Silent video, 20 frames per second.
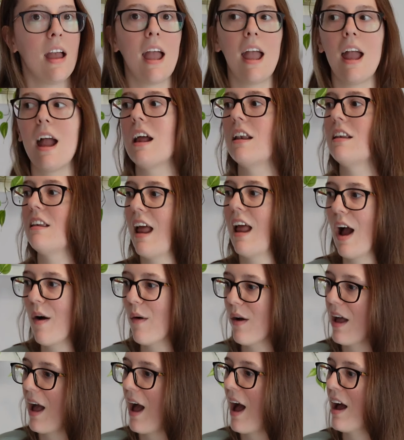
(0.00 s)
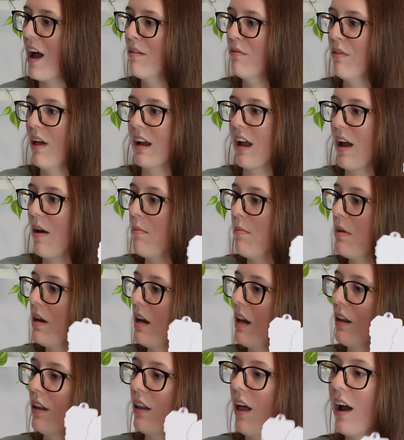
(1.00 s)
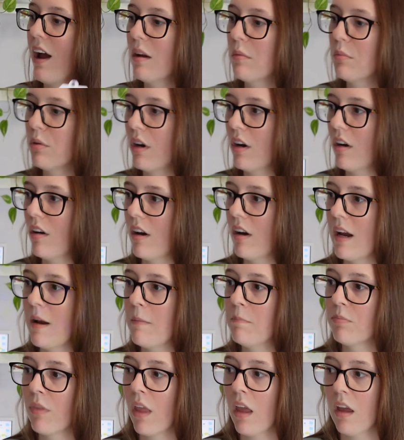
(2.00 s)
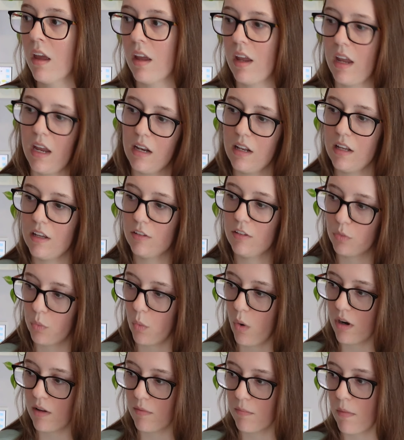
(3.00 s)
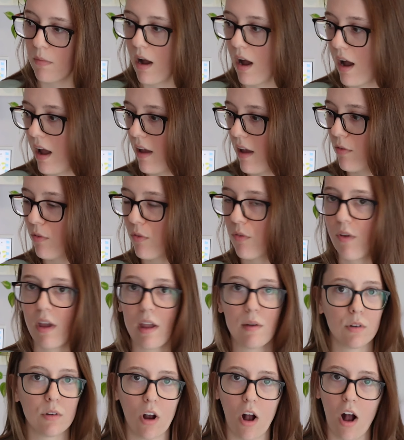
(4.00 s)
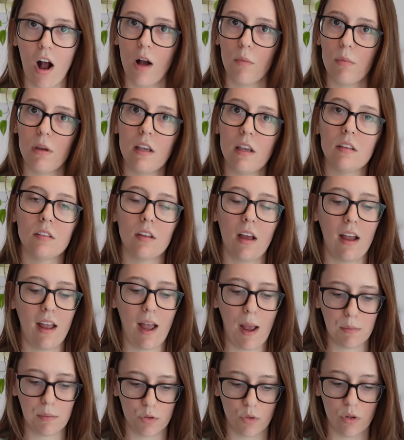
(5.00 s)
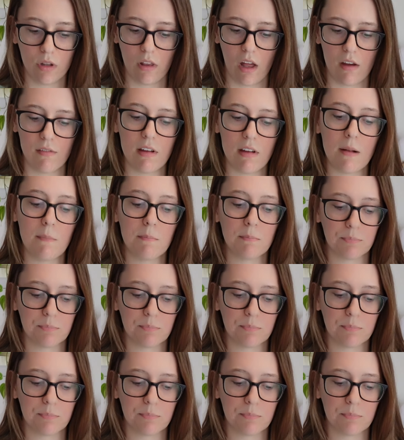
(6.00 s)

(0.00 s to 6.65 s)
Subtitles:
And now I have like a mini library. It is one of my favorite hobbies. I absolutely love it.